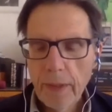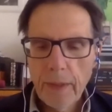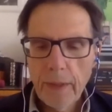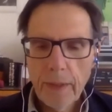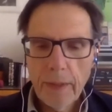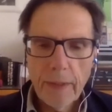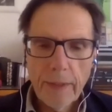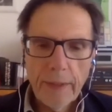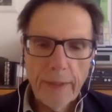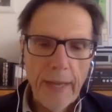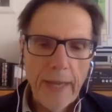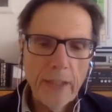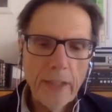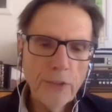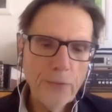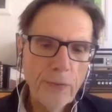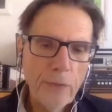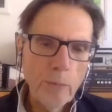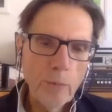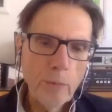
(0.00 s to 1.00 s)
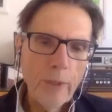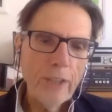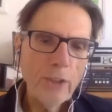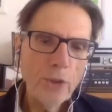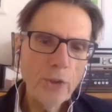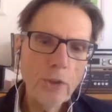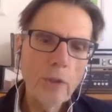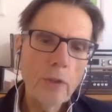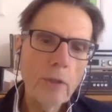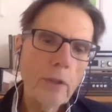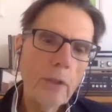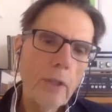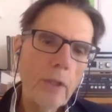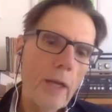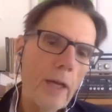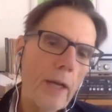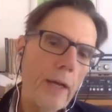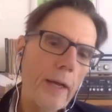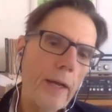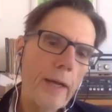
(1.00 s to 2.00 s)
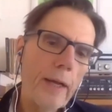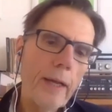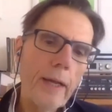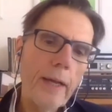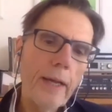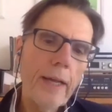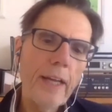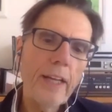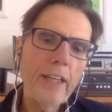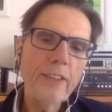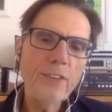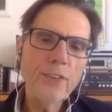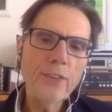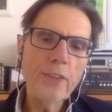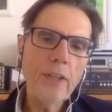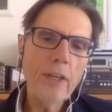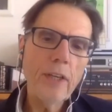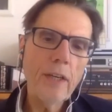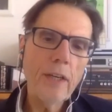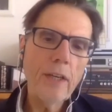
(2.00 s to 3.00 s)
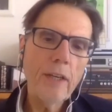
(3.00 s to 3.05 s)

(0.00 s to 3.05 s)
Case formulation is the